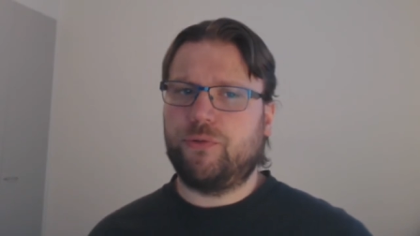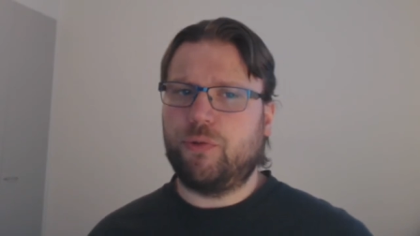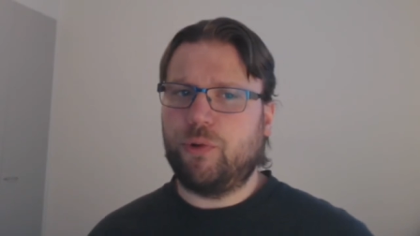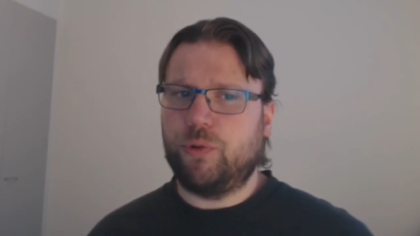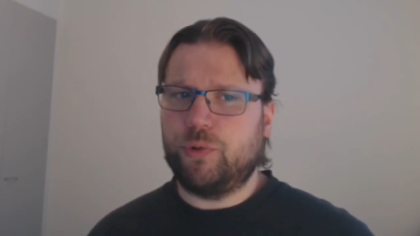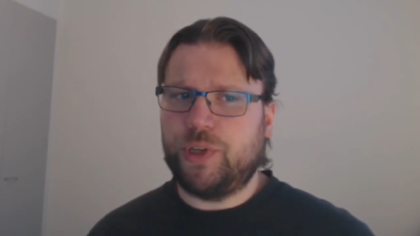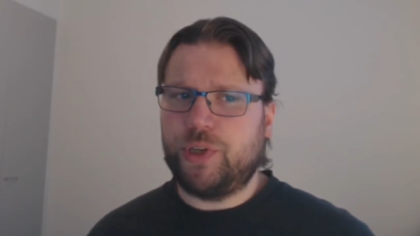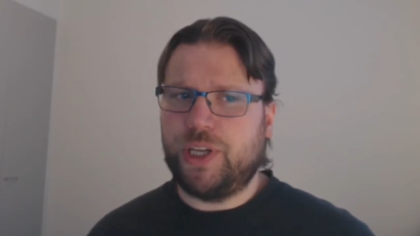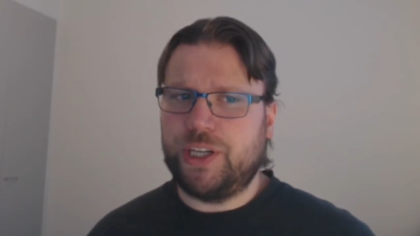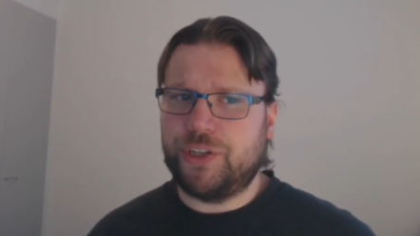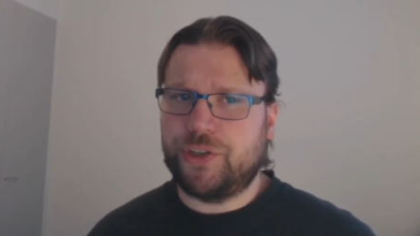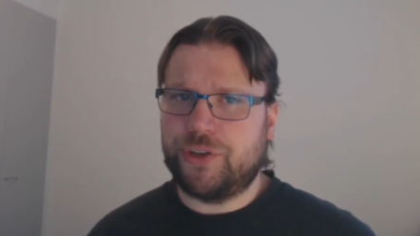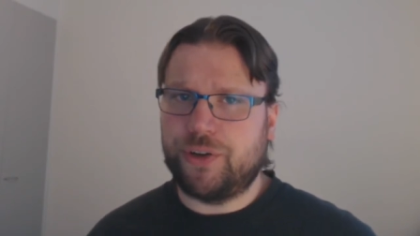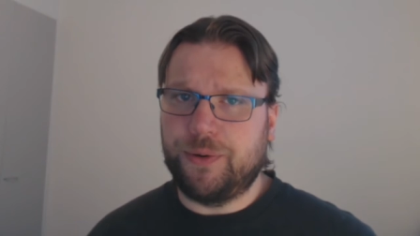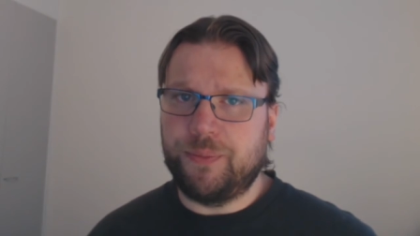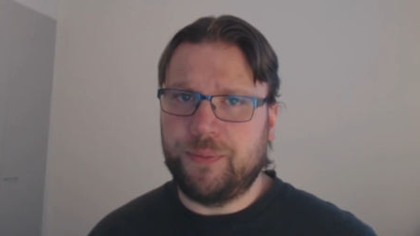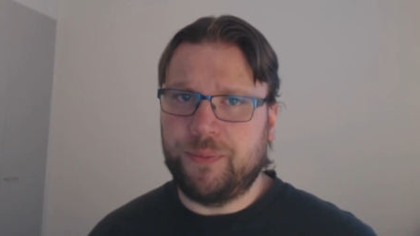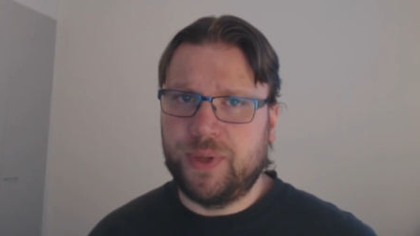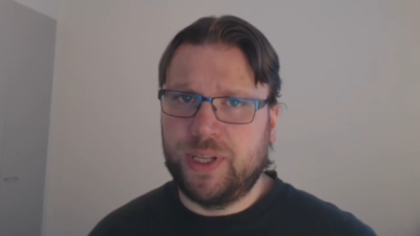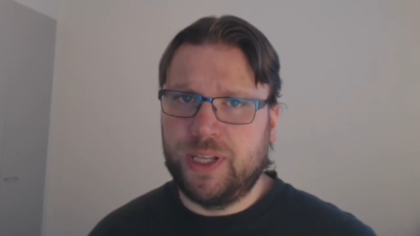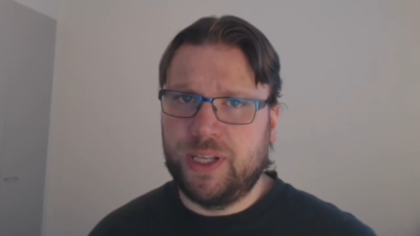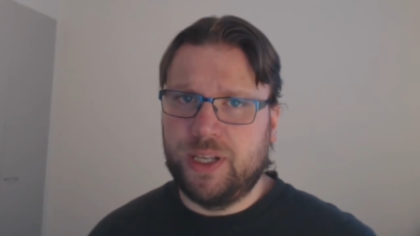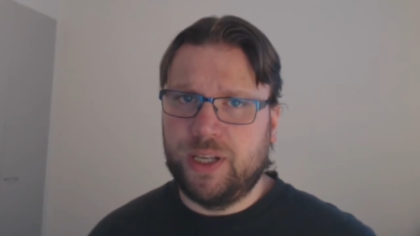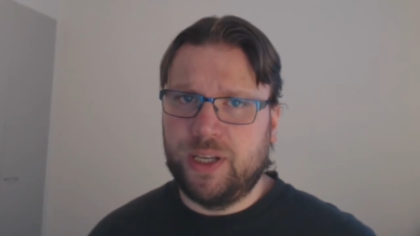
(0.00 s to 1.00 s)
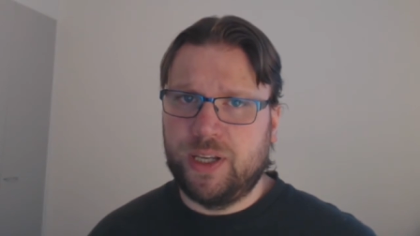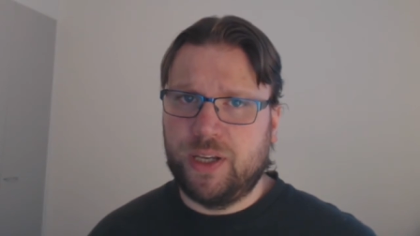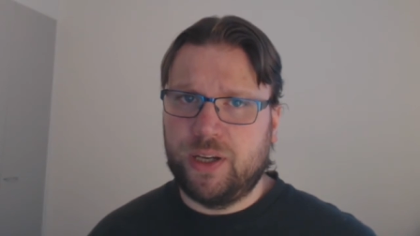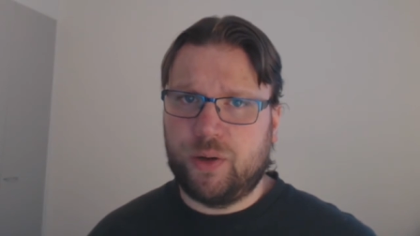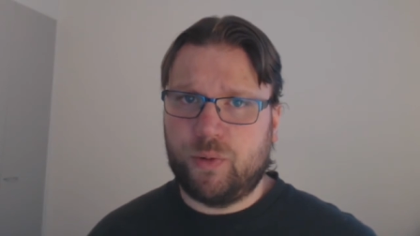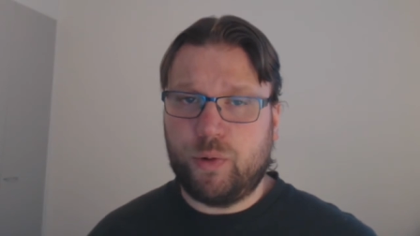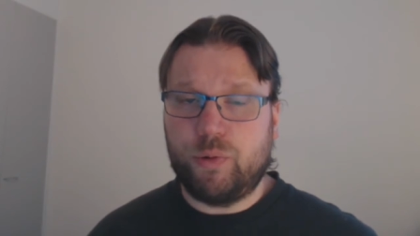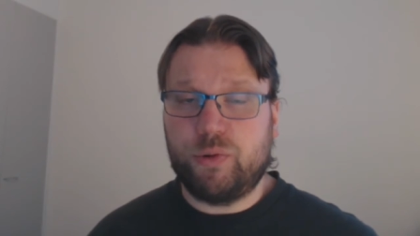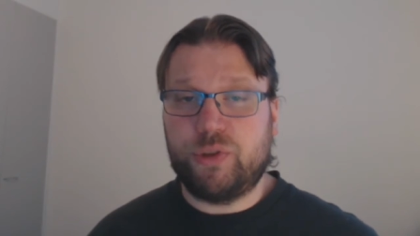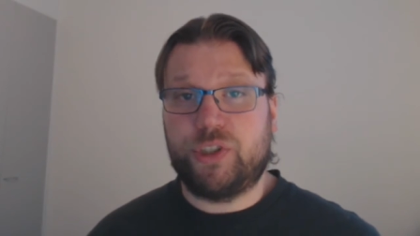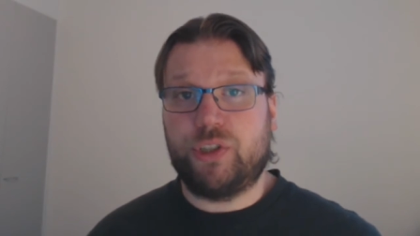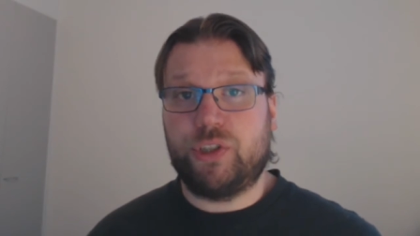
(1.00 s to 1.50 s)
rotation,
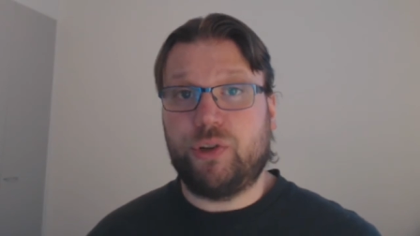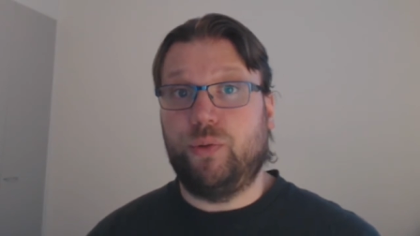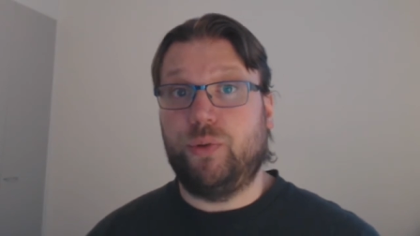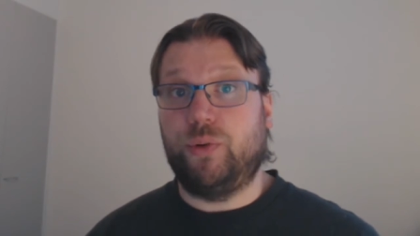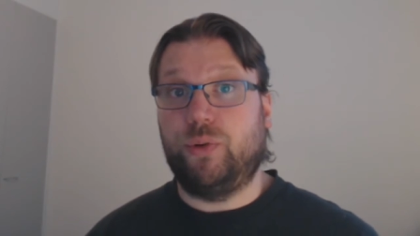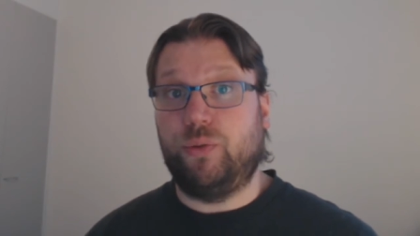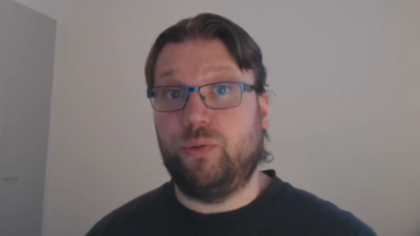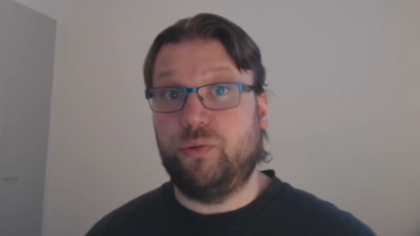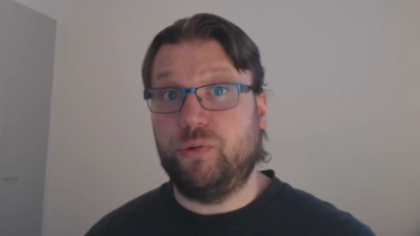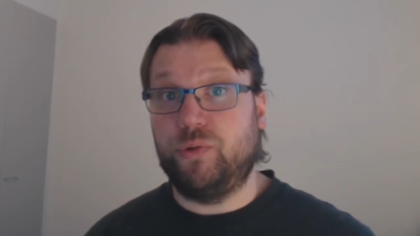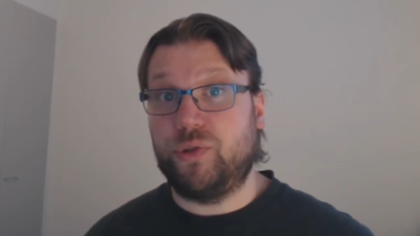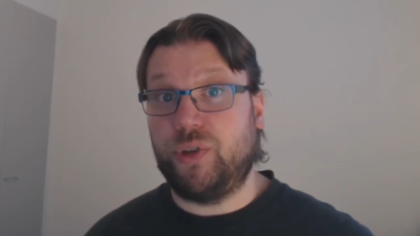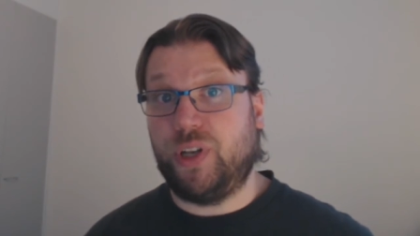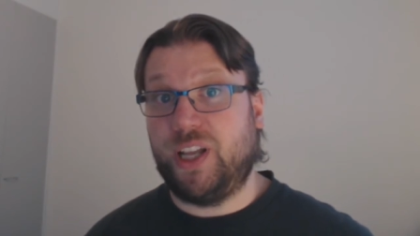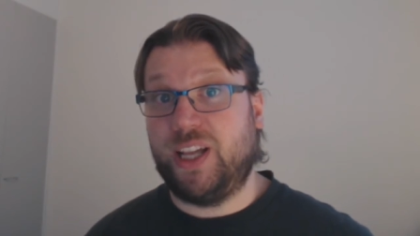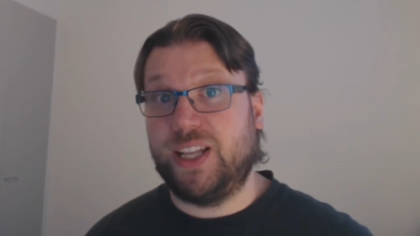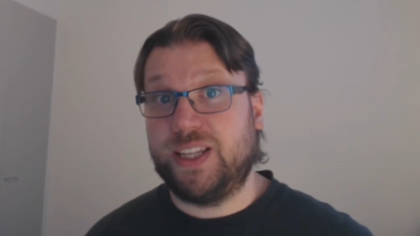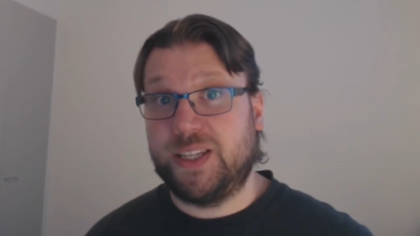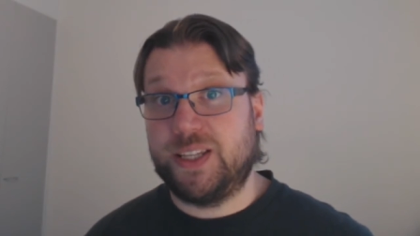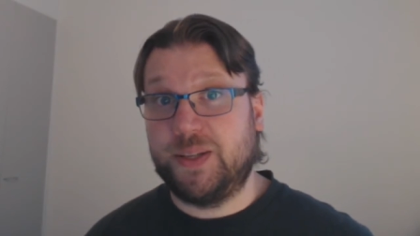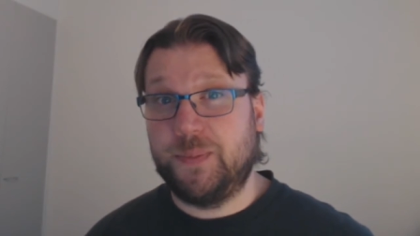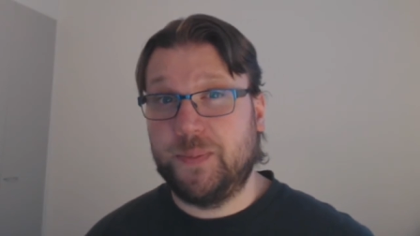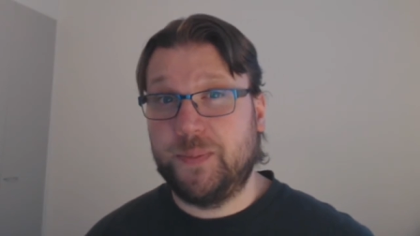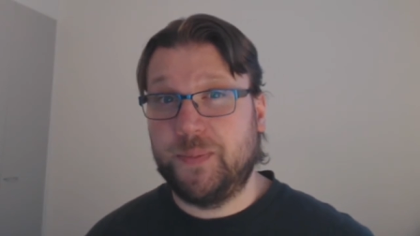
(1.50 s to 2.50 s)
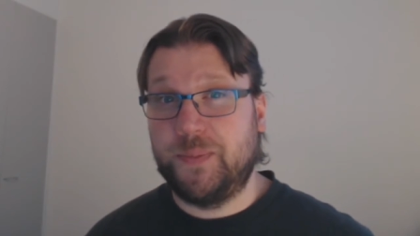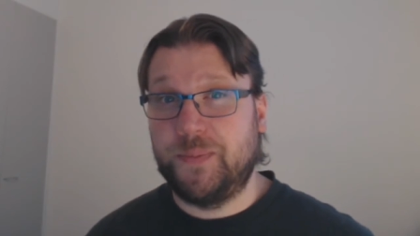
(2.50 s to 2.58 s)
Rogue is going to lose a lot.